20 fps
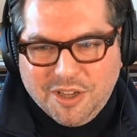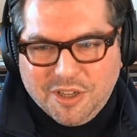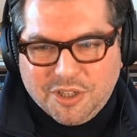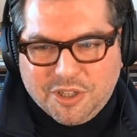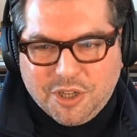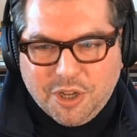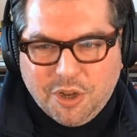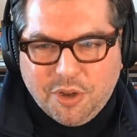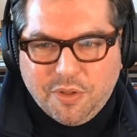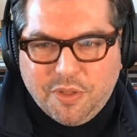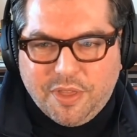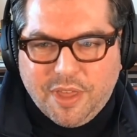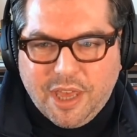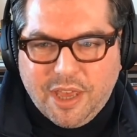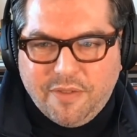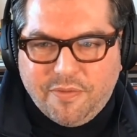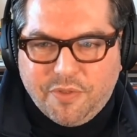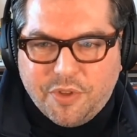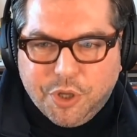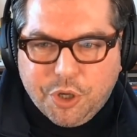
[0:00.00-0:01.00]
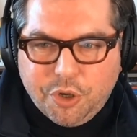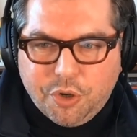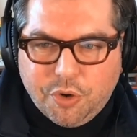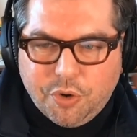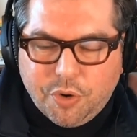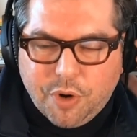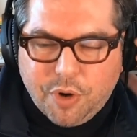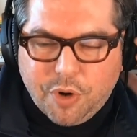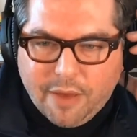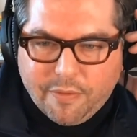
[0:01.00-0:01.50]
So they
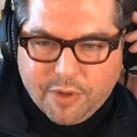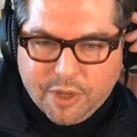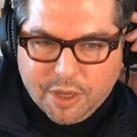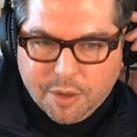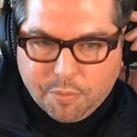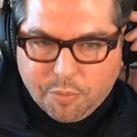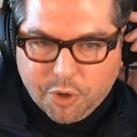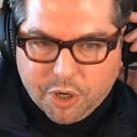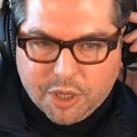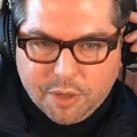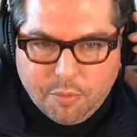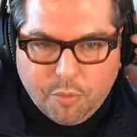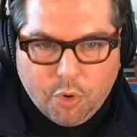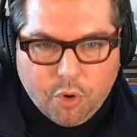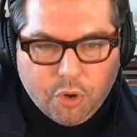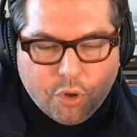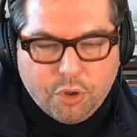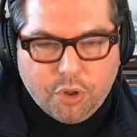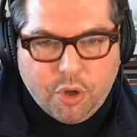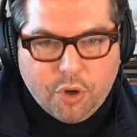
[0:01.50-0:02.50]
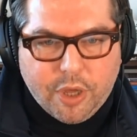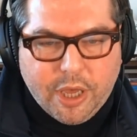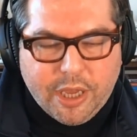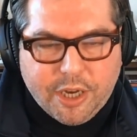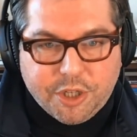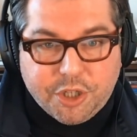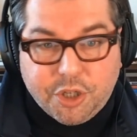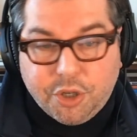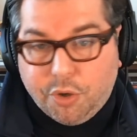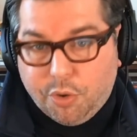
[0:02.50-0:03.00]
view having a brick and mortar
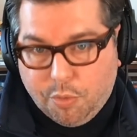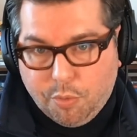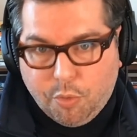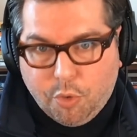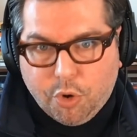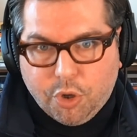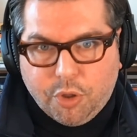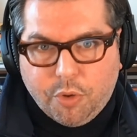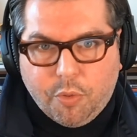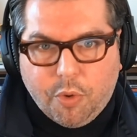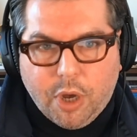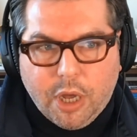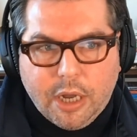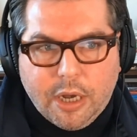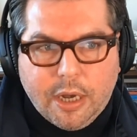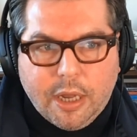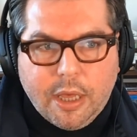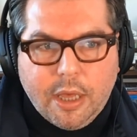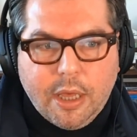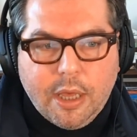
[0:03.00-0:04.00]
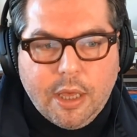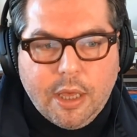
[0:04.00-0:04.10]
location or more than one